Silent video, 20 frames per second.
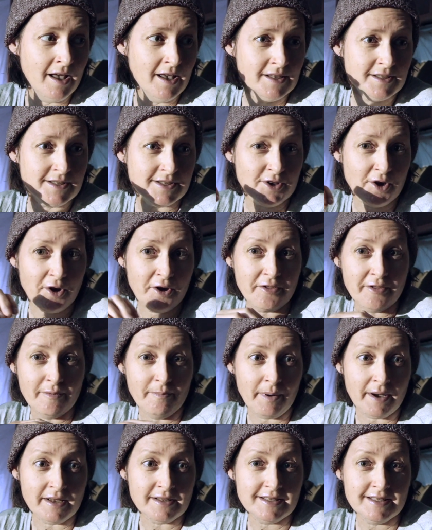So the
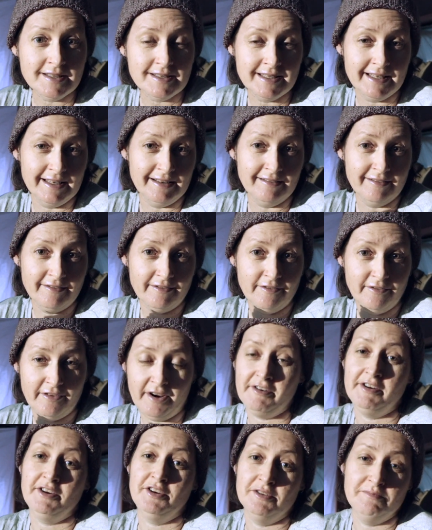bus is in
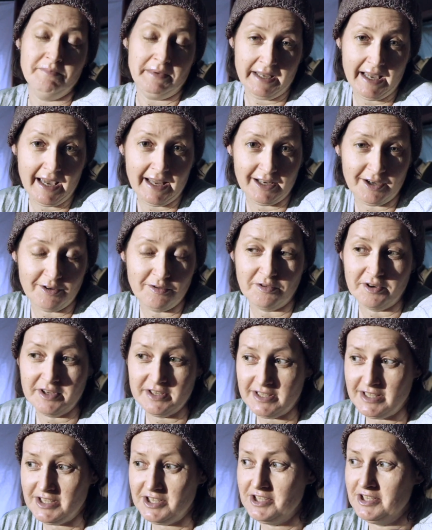very good mechanical
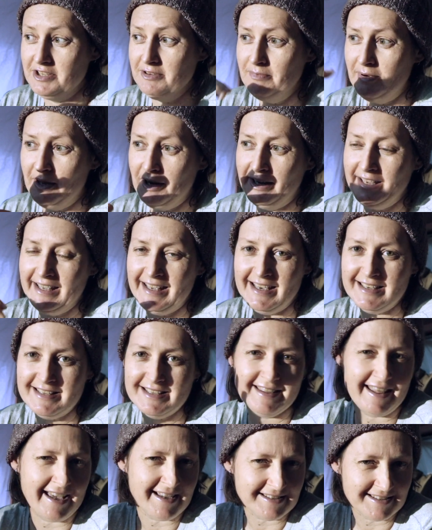condition, but I guess
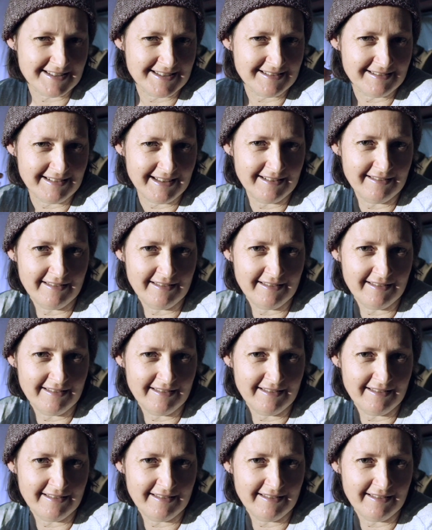that